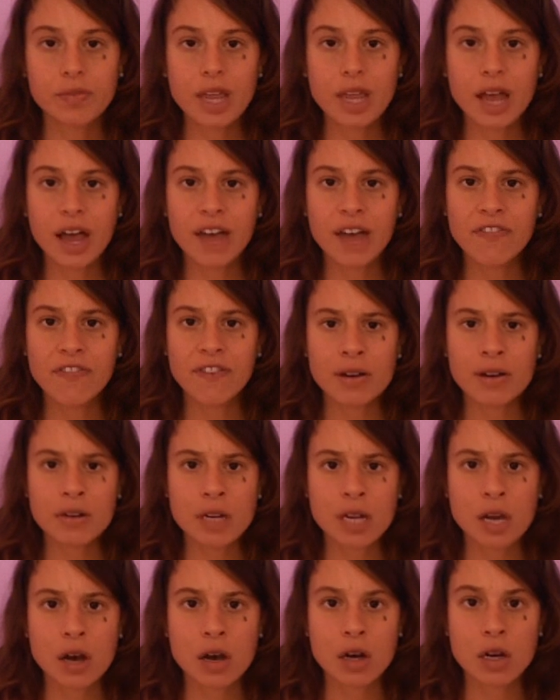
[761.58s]
I found
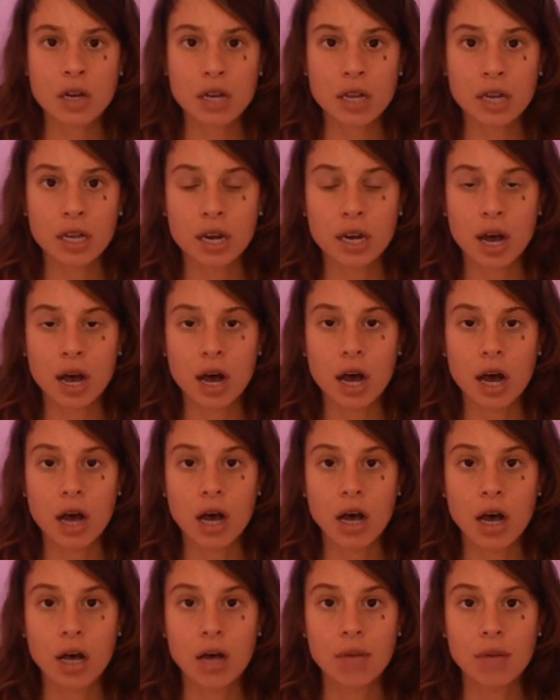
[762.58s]
it
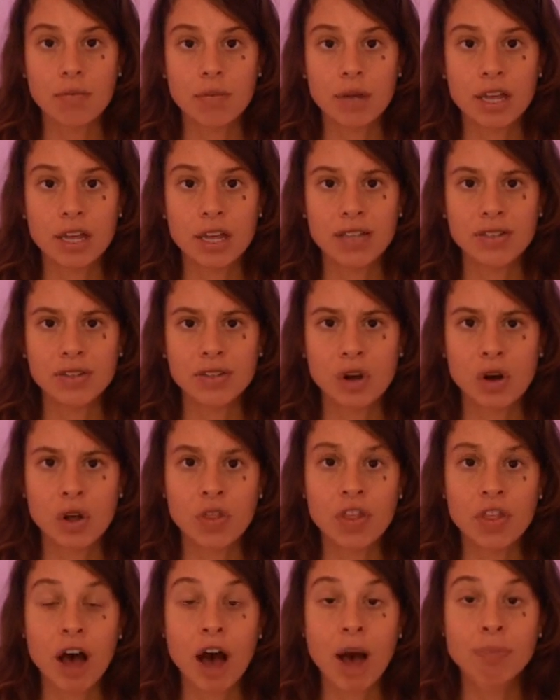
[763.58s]
on, it's
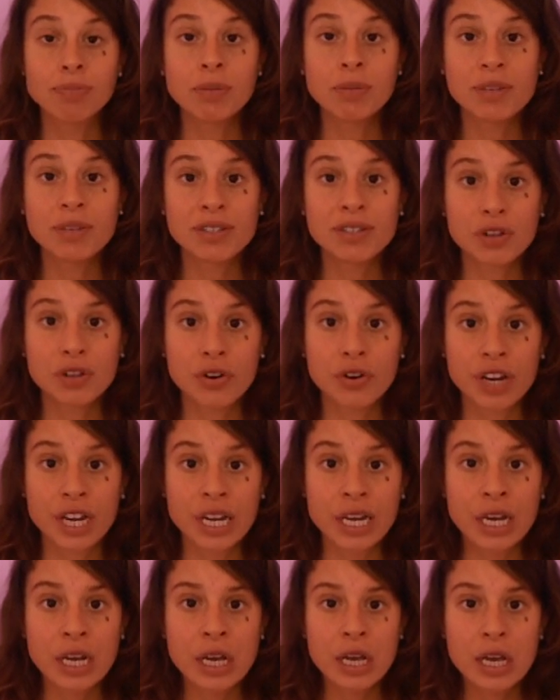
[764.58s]
called The Optimist
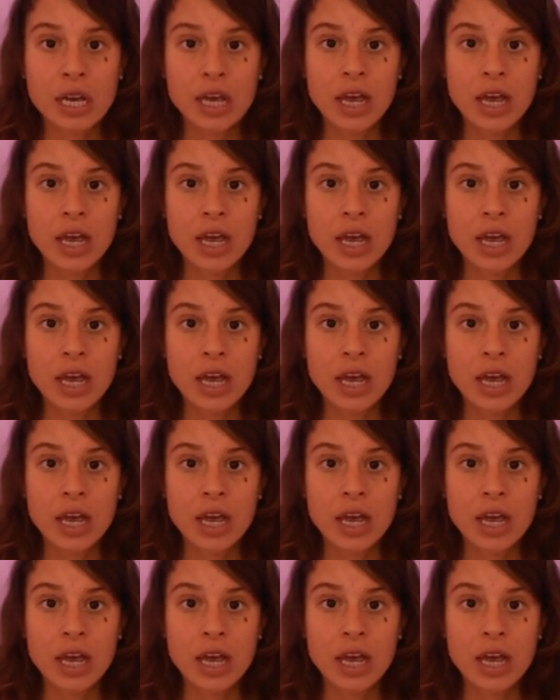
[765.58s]
Creed